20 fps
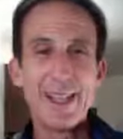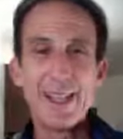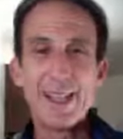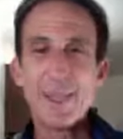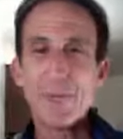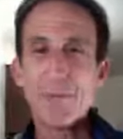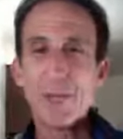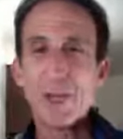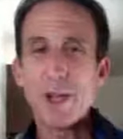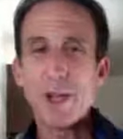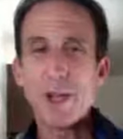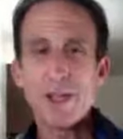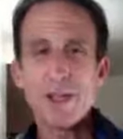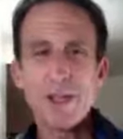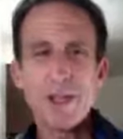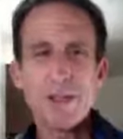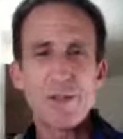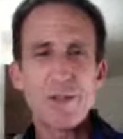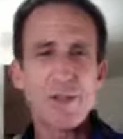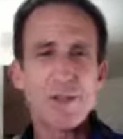implies
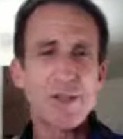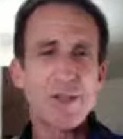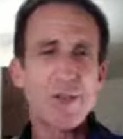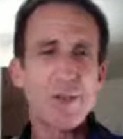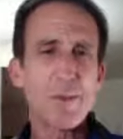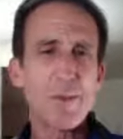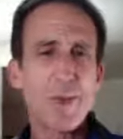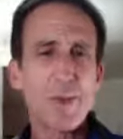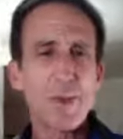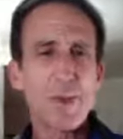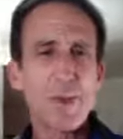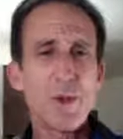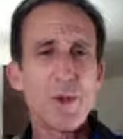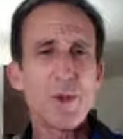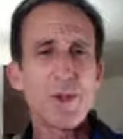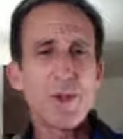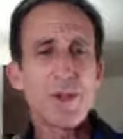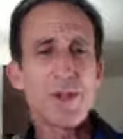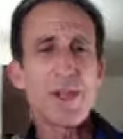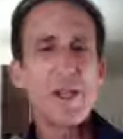that you're someone who
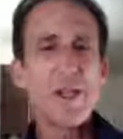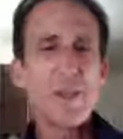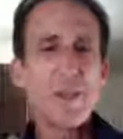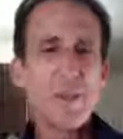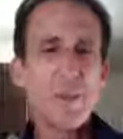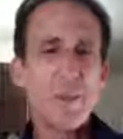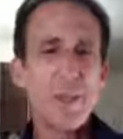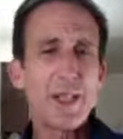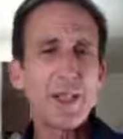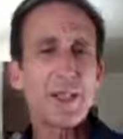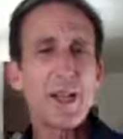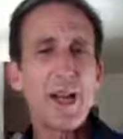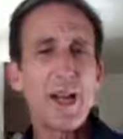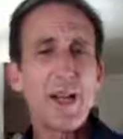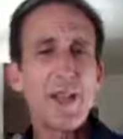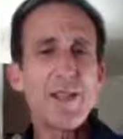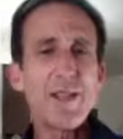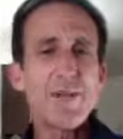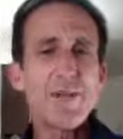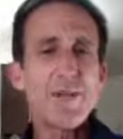is here to be a
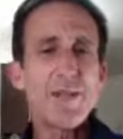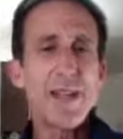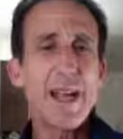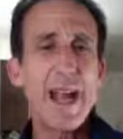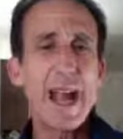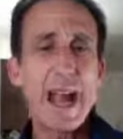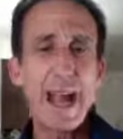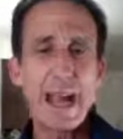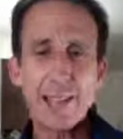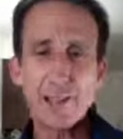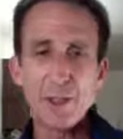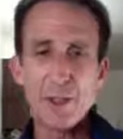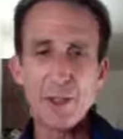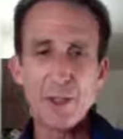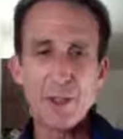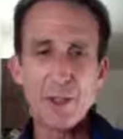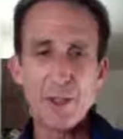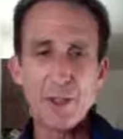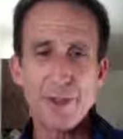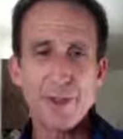kind of
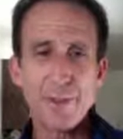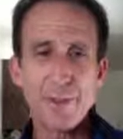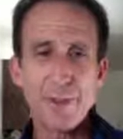activist.